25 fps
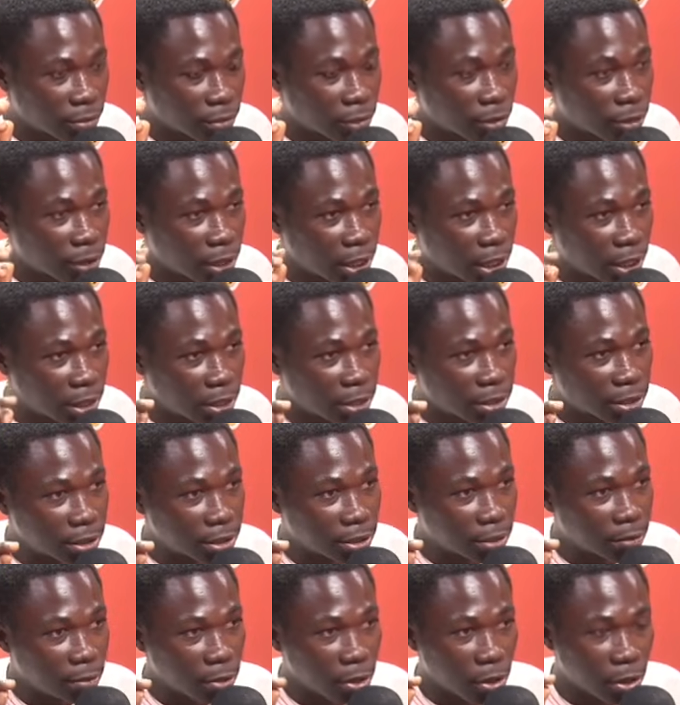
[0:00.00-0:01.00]

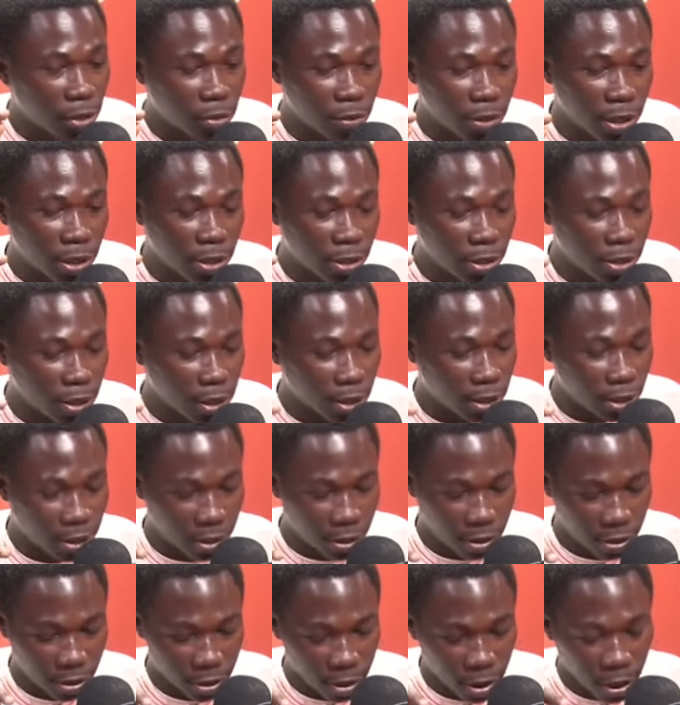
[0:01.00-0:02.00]
yes we go me
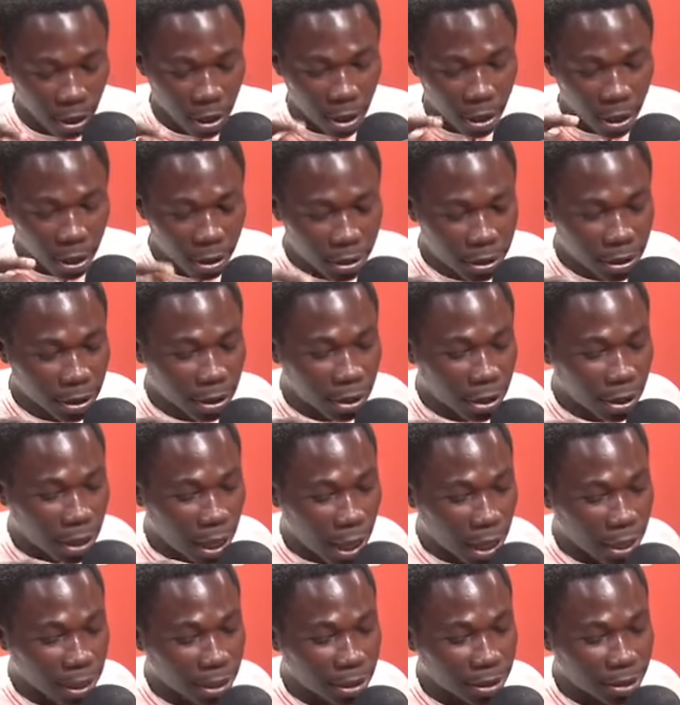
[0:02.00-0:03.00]
it
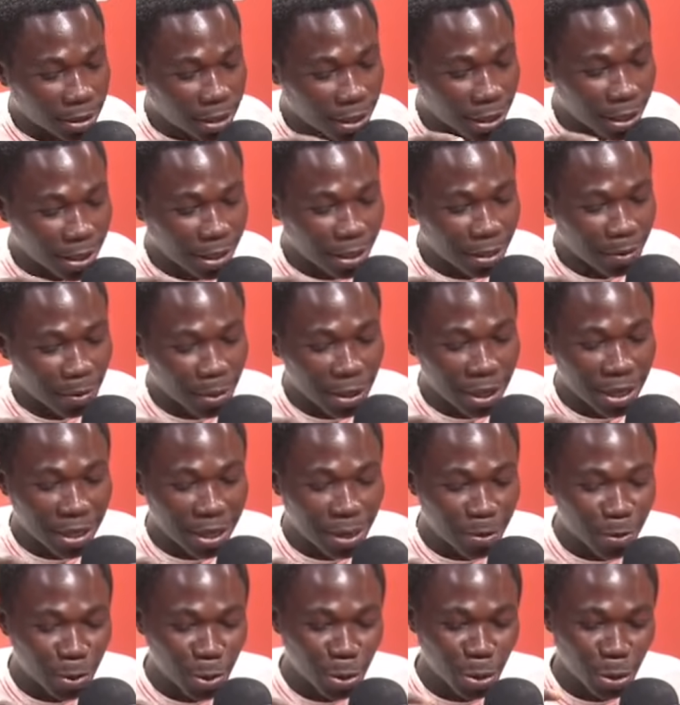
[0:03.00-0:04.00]
like no
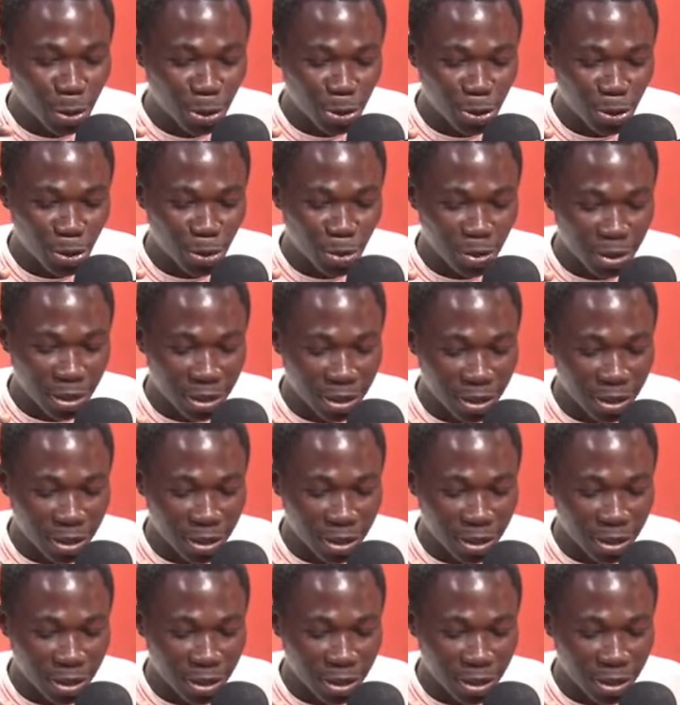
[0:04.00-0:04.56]
like me ko school be